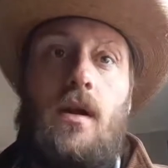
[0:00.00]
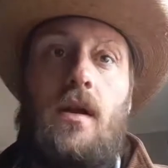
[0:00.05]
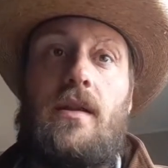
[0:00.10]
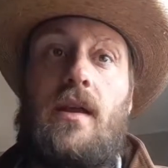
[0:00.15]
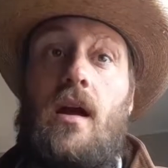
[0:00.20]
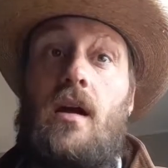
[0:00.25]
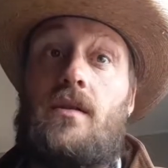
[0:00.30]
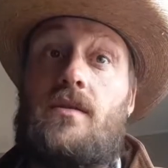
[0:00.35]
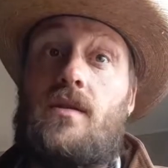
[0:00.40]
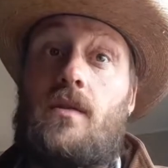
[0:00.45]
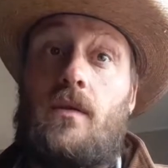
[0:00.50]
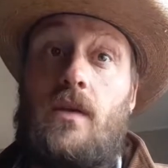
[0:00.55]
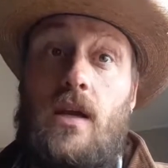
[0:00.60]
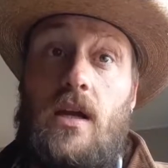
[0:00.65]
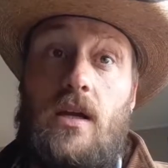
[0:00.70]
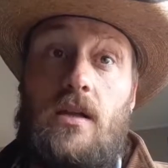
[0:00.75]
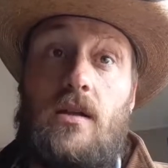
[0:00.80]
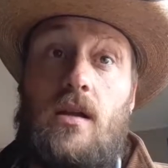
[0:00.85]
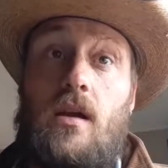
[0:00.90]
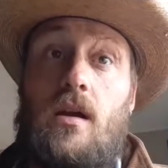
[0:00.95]
They also
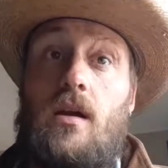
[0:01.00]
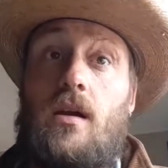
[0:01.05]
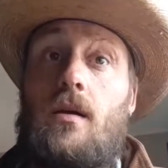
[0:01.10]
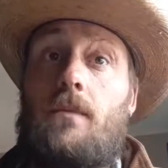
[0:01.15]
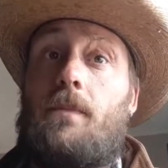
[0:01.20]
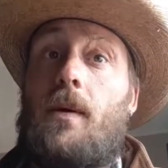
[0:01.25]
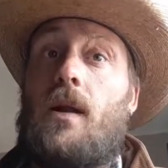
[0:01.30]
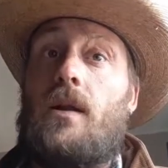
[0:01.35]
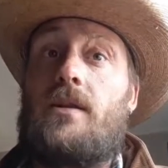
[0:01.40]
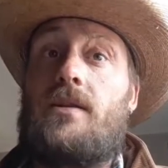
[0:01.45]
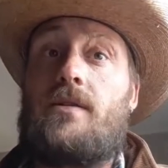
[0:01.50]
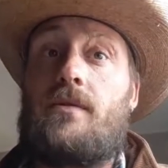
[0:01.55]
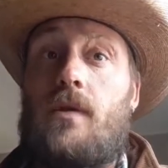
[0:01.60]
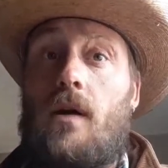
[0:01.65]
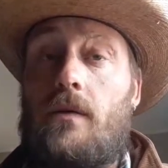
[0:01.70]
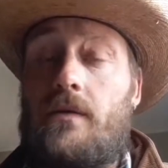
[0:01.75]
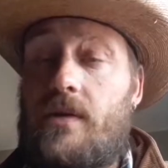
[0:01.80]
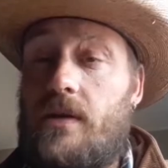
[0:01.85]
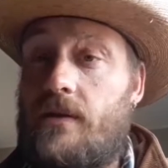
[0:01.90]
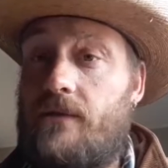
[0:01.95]
get their
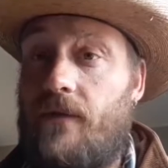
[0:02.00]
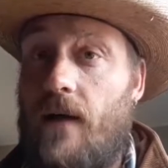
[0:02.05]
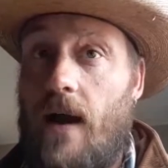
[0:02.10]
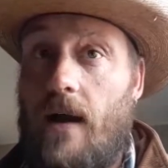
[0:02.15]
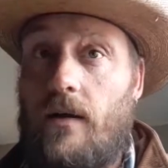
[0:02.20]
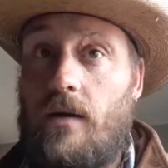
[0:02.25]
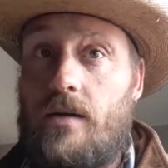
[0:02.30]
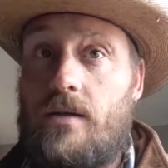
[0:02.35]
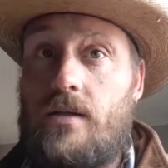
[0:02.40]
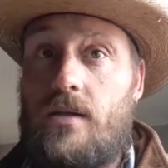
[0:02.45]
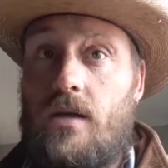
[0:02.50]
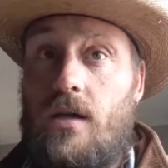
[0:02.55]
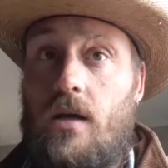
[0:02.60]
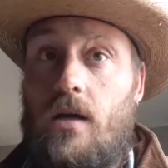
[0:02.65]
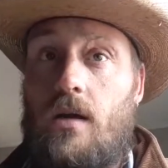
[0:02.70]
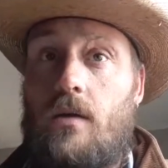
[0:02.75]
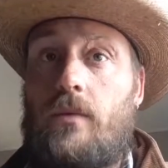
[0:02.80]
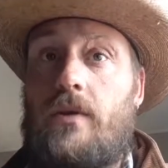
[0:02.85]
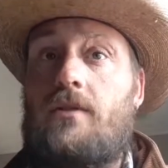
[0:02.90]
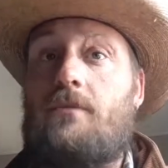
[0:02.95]
polycirrhosis virus,
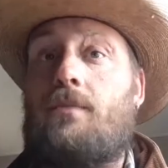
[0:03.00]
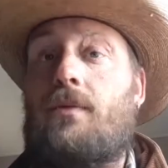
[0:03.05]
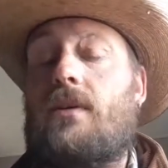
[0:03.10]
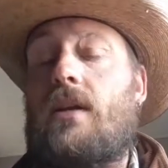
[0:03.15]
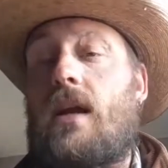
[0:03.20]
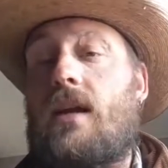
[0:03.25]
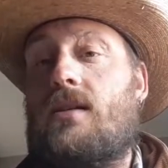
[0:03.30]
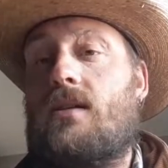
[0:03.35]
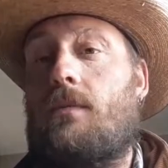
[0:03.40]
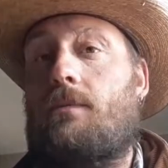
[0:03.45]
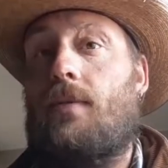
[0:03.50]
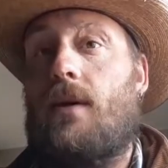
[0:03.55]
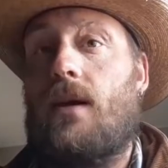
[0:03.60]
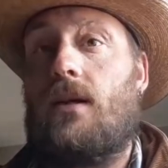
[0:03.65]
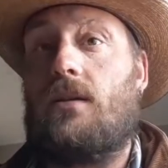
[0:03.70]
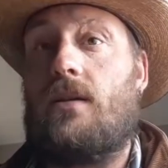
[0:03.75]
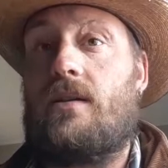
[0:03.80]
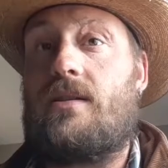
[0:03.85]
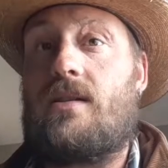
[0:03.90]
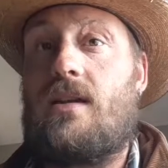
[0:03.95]
which protects the
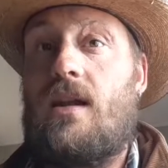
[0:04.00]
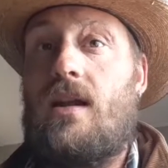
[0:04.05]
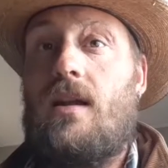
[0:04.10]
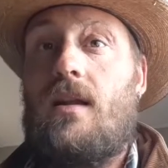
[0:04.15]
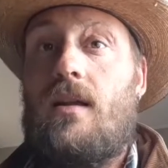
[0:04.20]
piglets